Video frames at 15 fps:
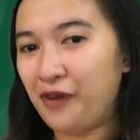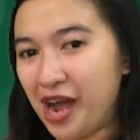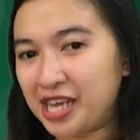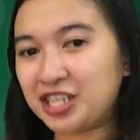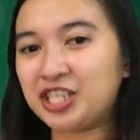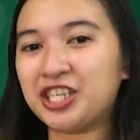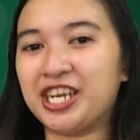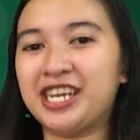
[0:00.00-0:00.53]

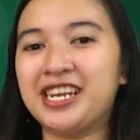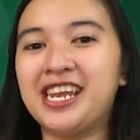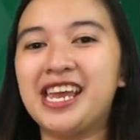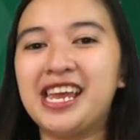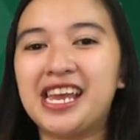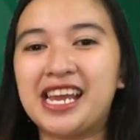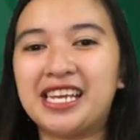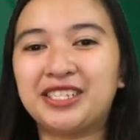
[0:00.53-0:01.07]

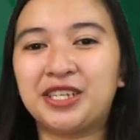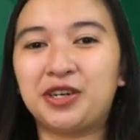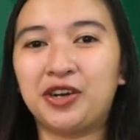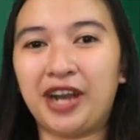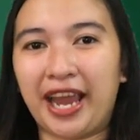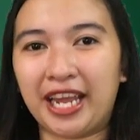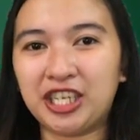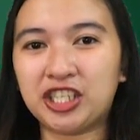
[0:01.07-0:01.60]
function is a
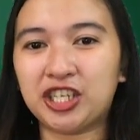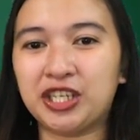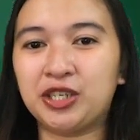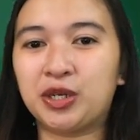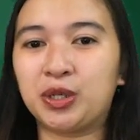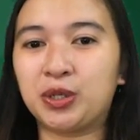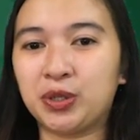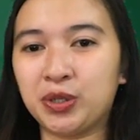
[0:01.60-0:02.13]
relation
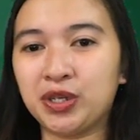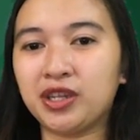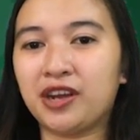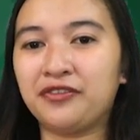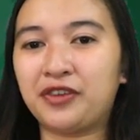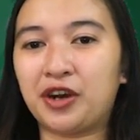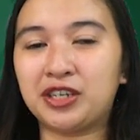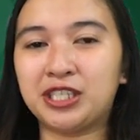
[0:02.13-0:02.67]
or rule
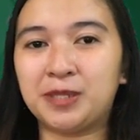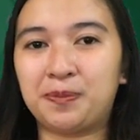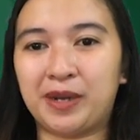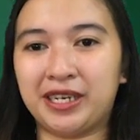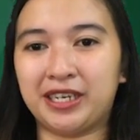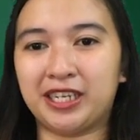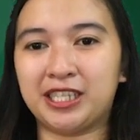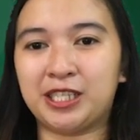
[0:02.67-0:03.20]
of
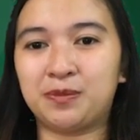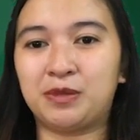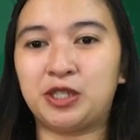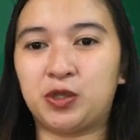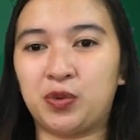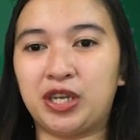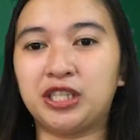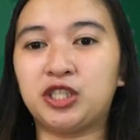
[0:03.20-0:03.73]
correspondence
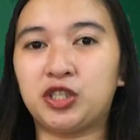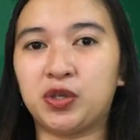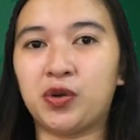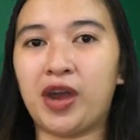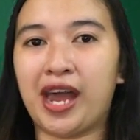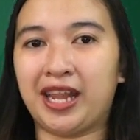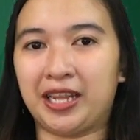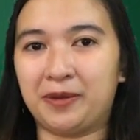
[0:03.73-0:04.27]
between
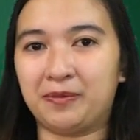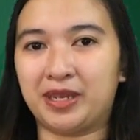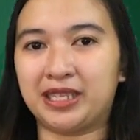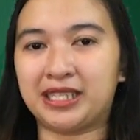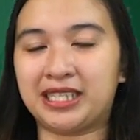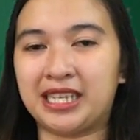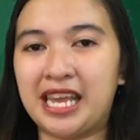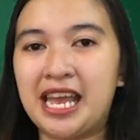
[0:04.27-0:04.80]
two
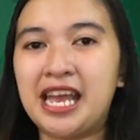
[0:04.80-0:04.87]
elements,